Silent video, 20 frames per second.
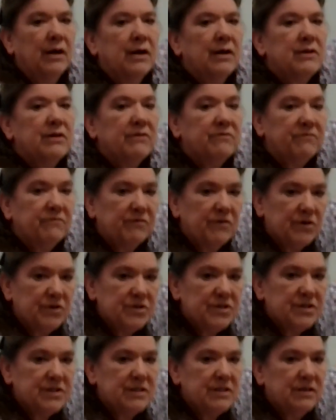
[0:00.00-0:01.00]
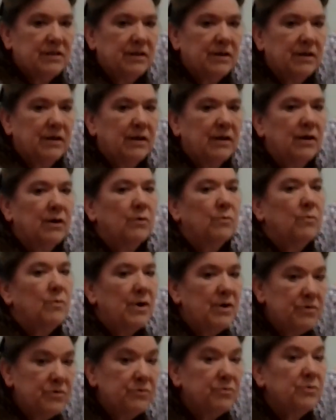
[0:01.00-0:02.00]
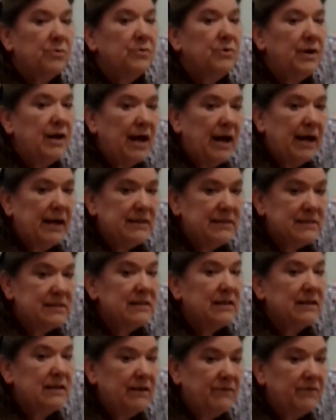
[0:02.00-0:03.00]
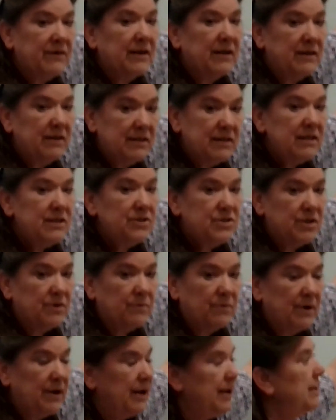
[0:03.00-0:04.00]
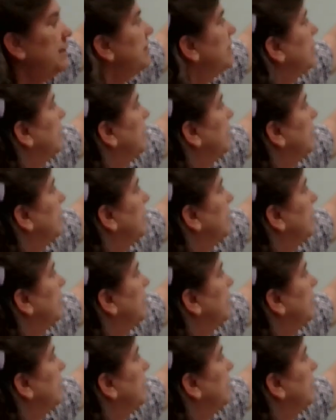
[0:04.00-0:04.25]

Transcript: the first 1 through 9 significant digit, right?